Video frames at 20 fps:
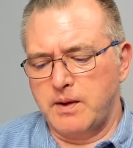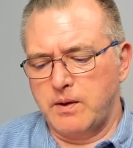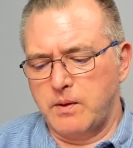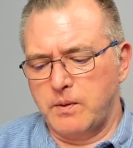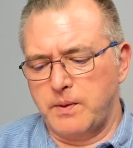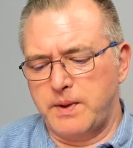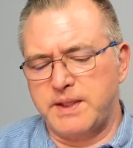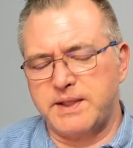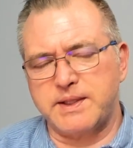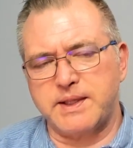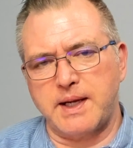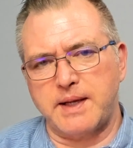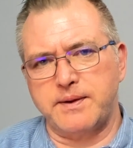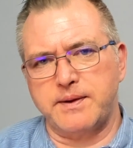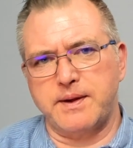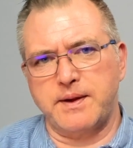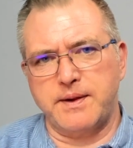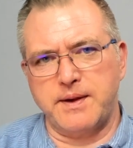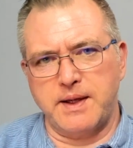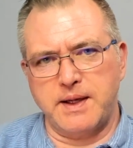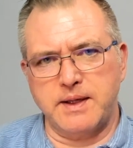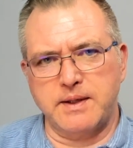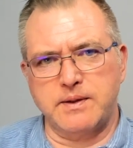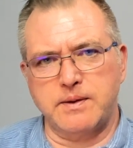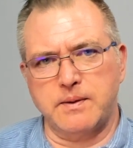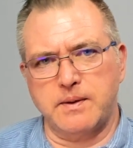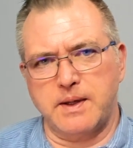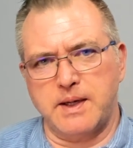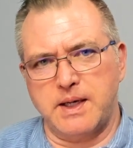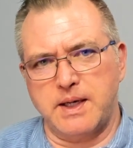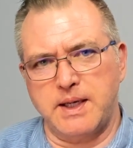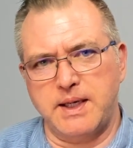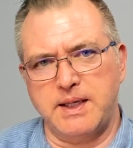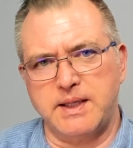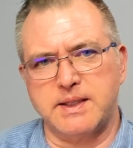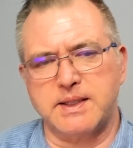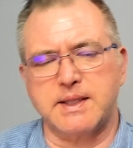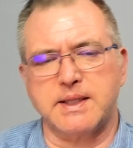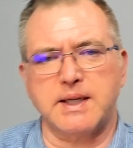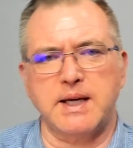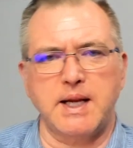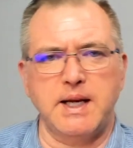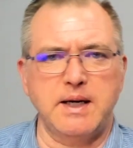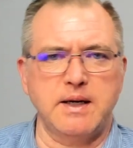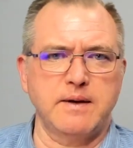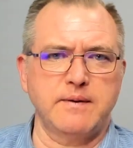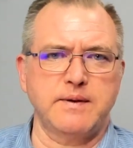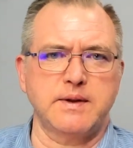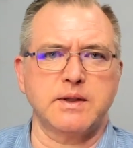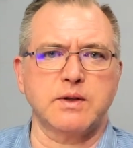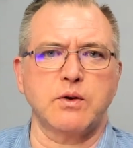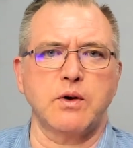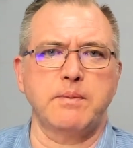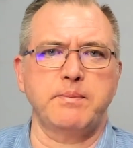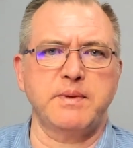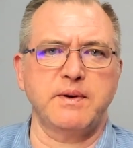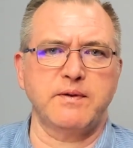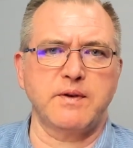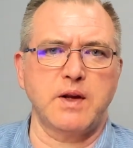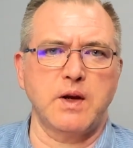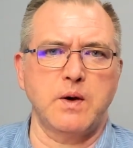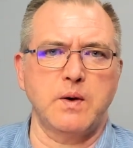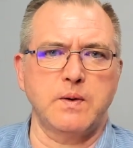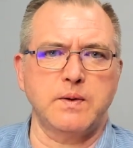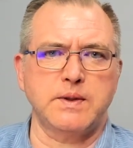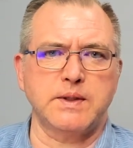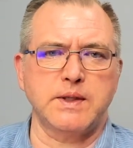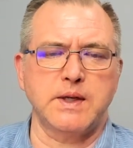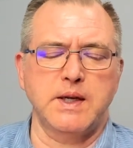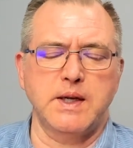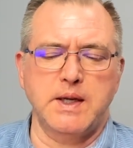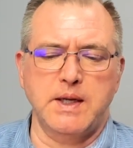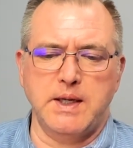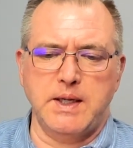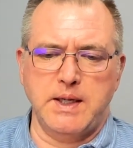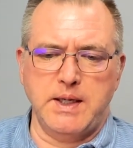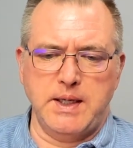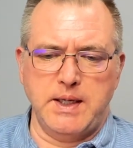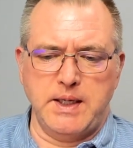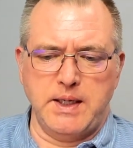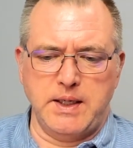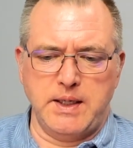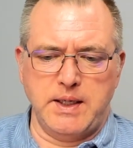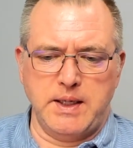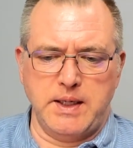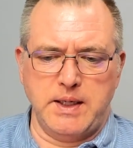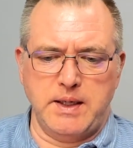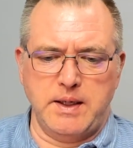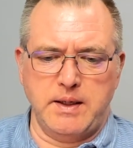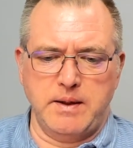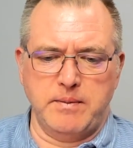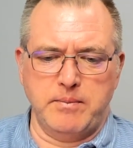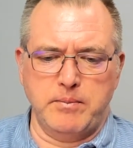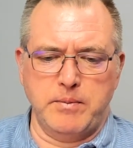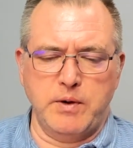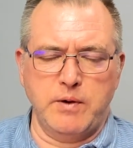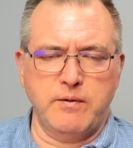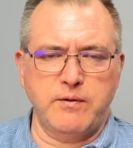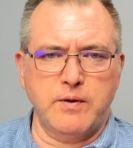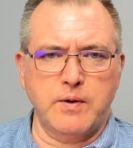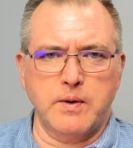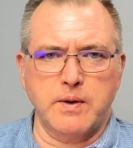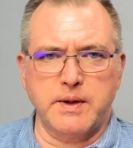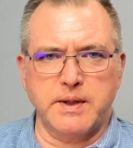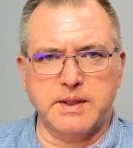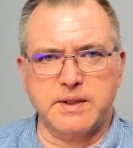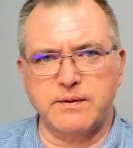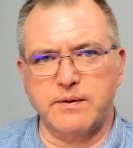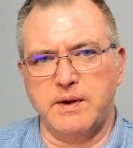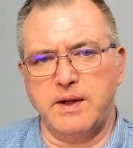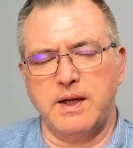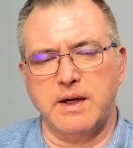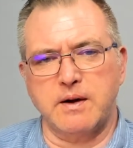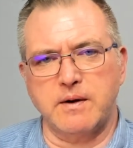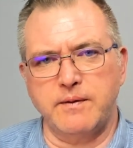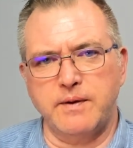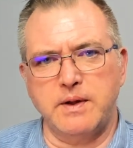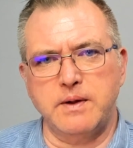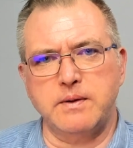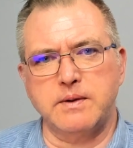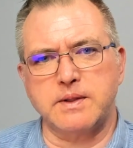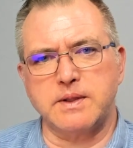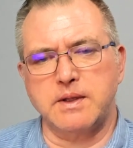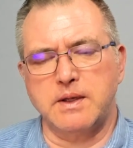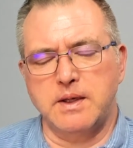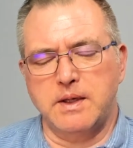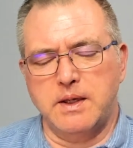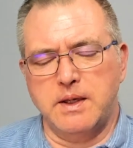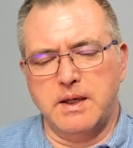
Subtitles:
reset the thing to a clean slate of descriptive codes, and then move forward. This is for the interviews.